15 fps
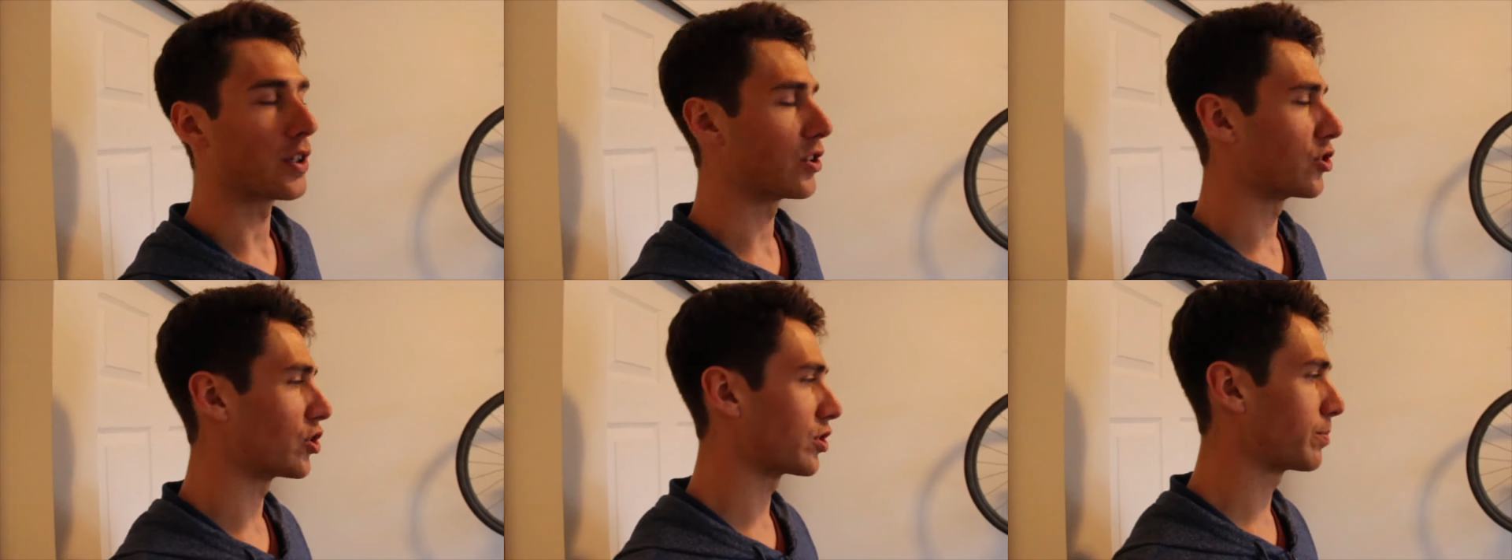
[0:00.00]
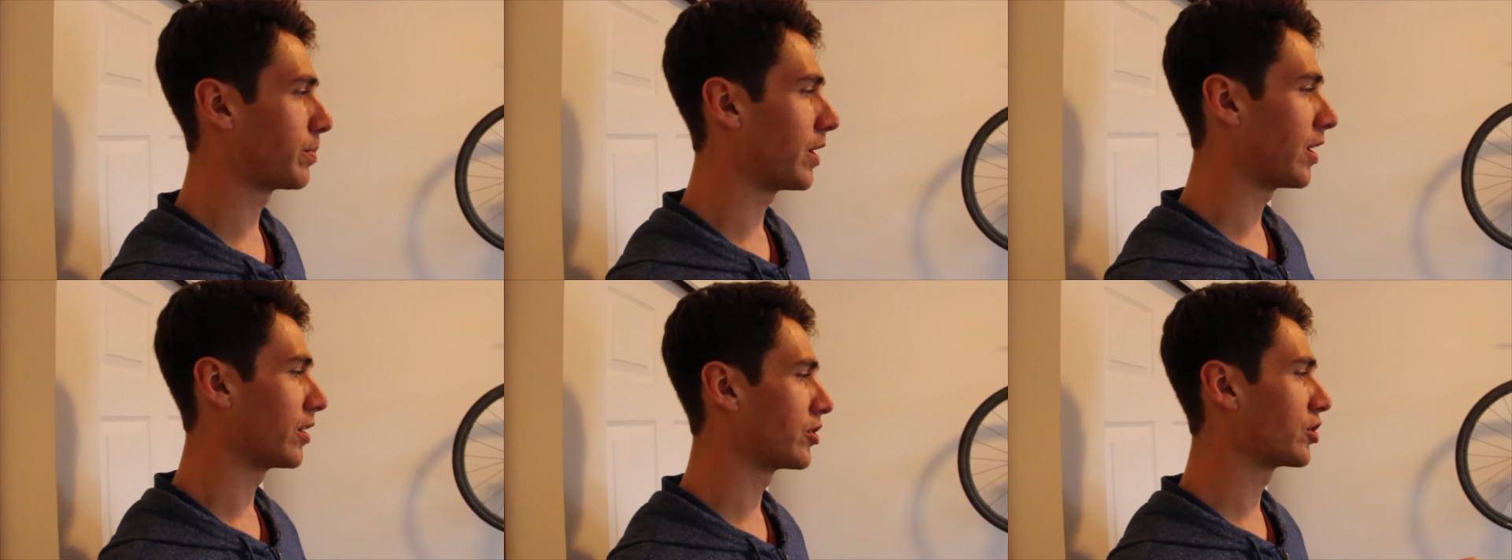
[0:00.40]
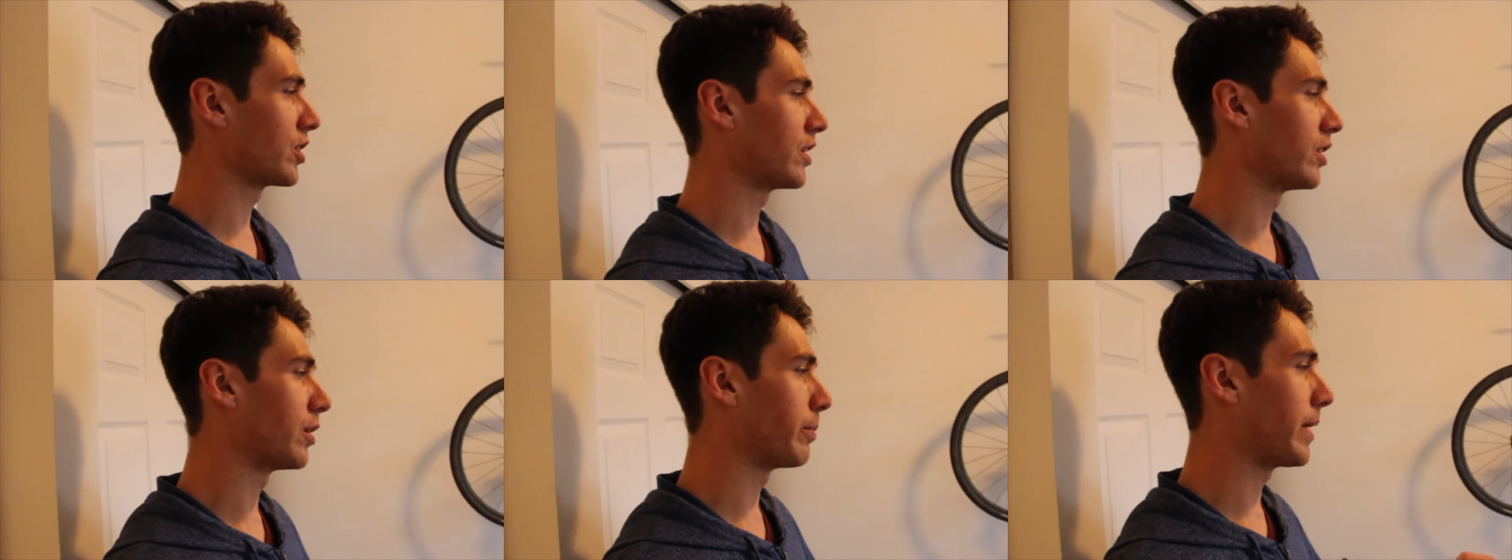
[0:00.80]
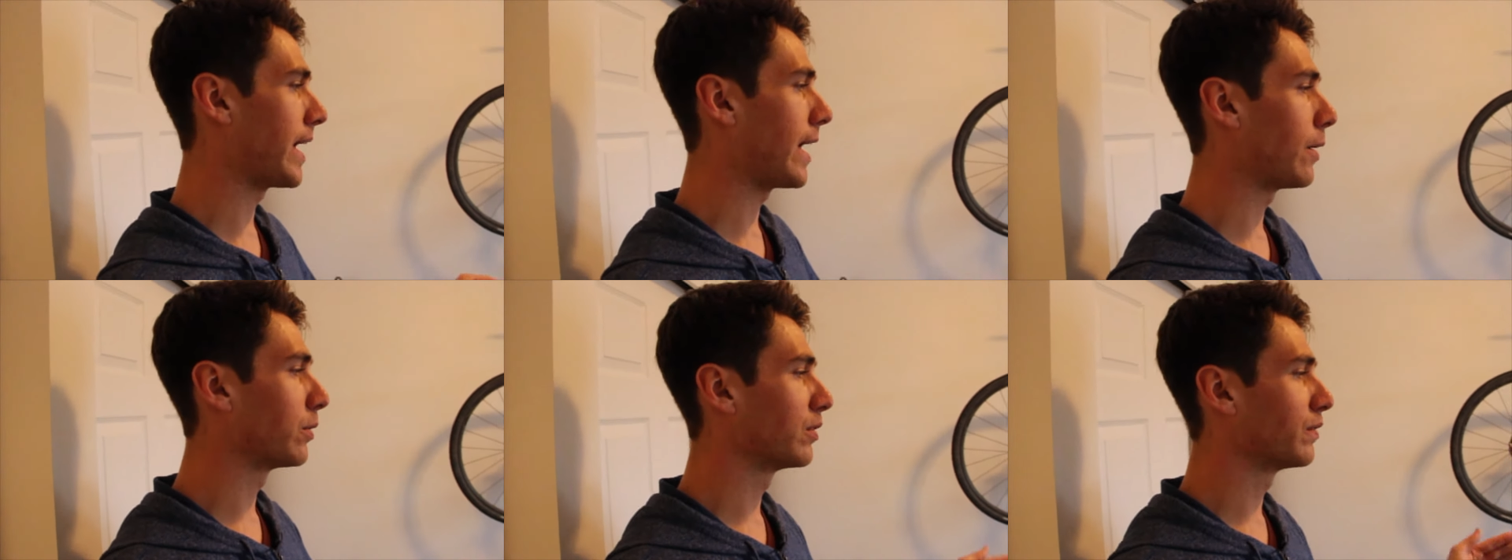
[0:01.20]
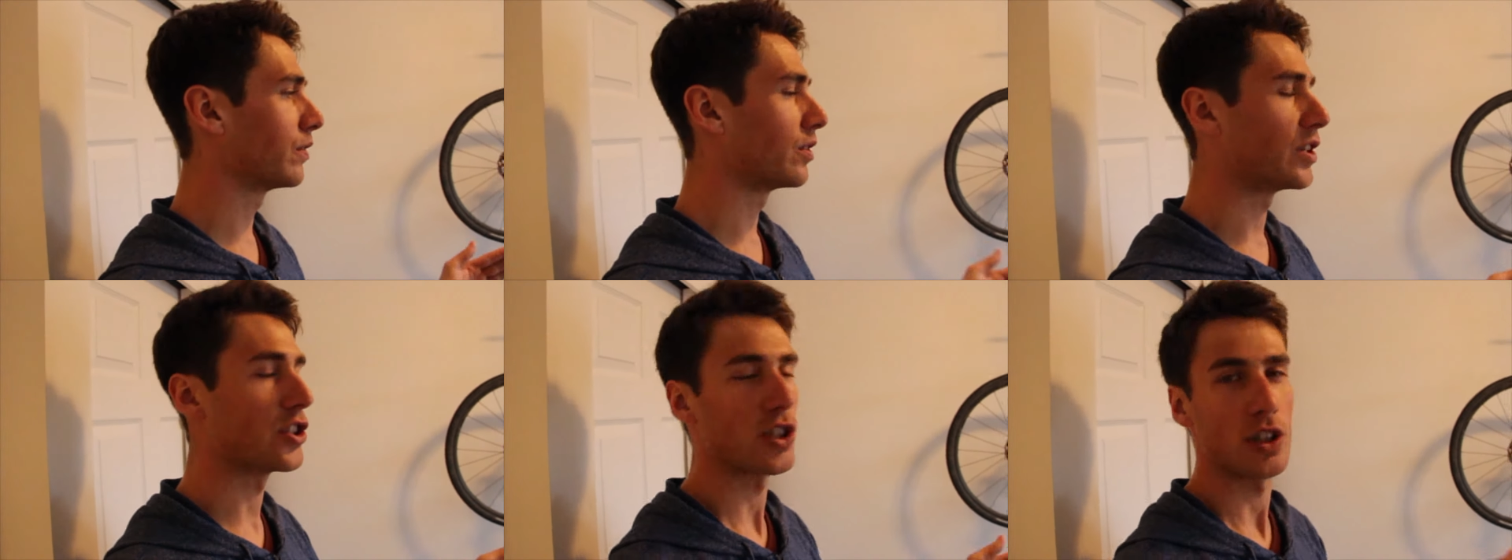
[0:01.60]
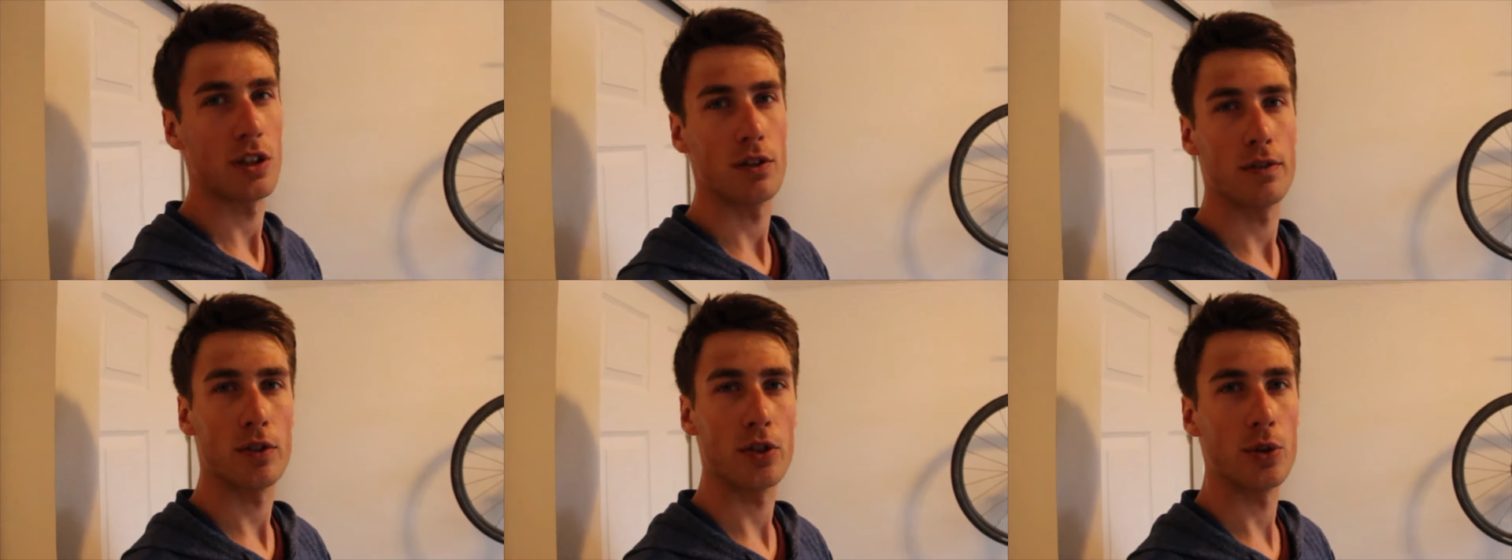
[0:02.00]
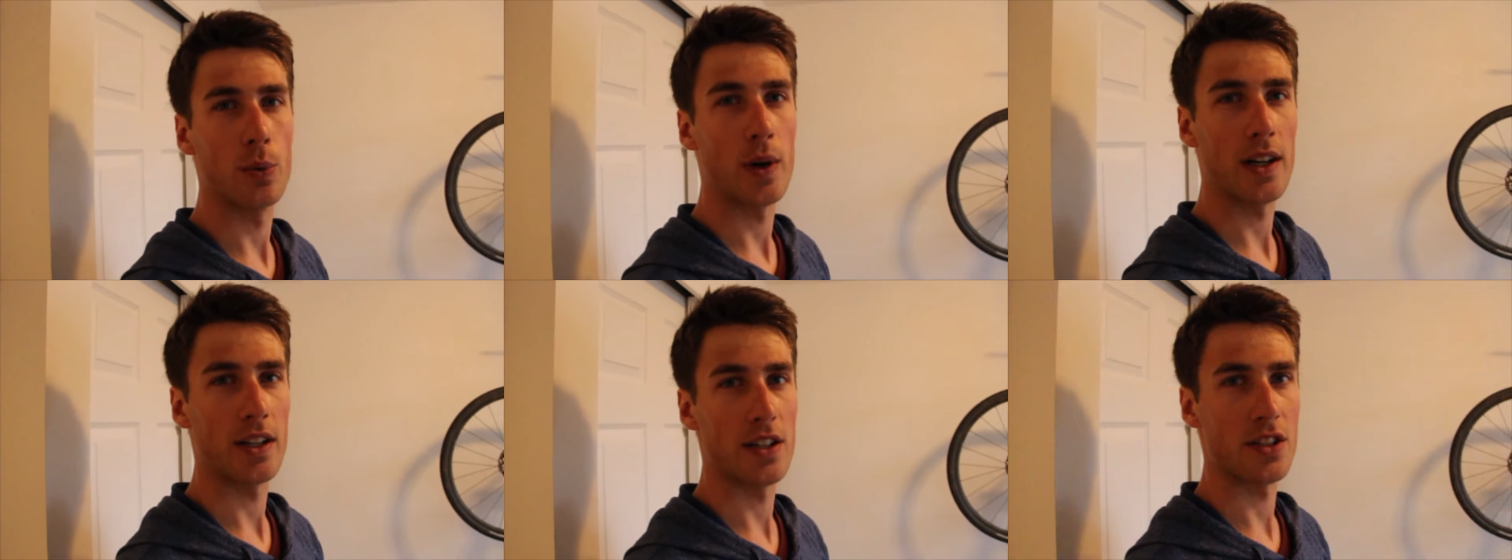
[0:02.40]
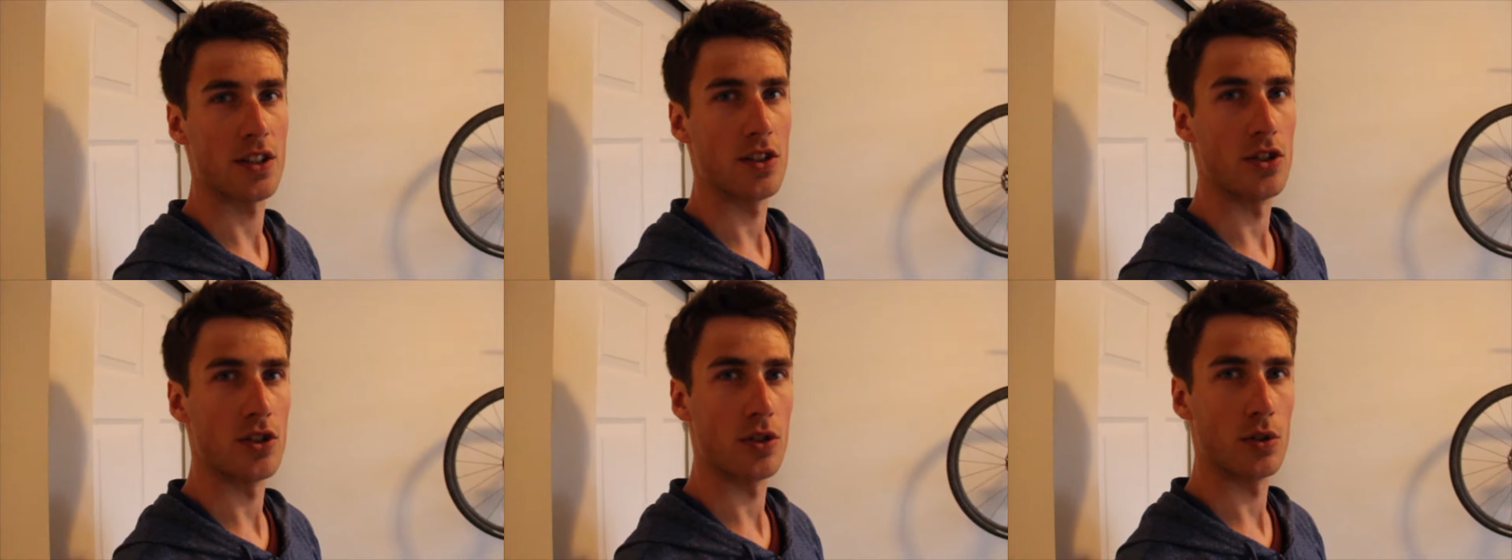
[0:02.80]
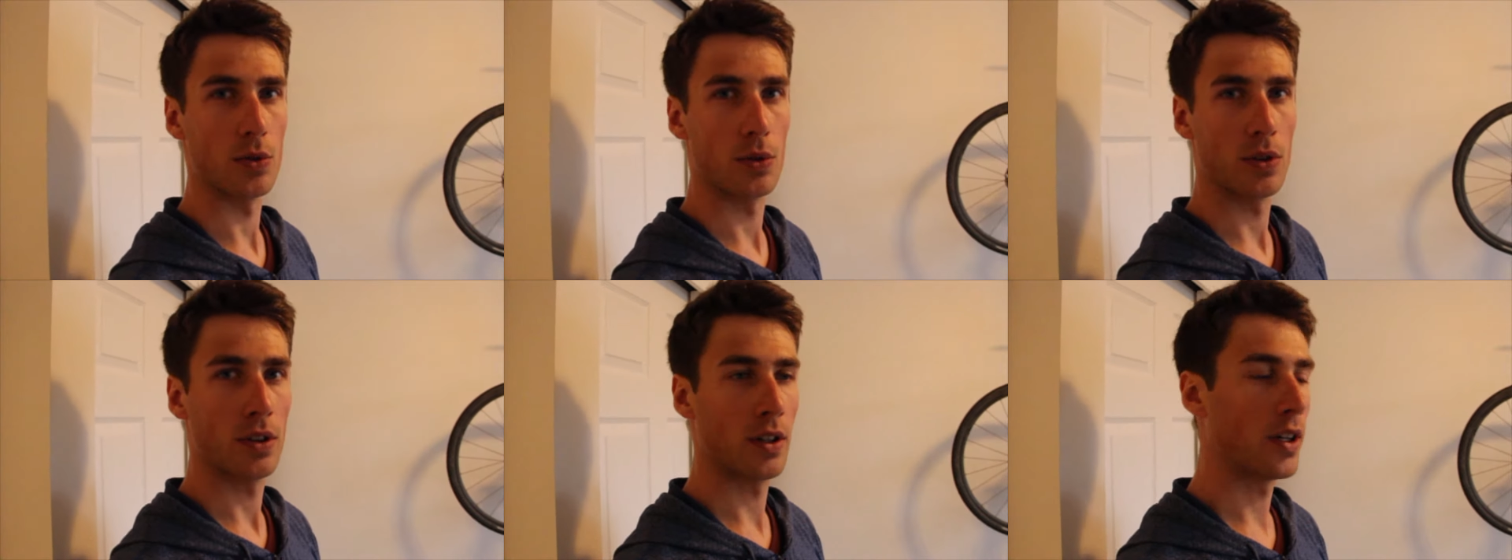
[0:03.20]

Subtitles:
can just punch in the power for each interval you want it to do,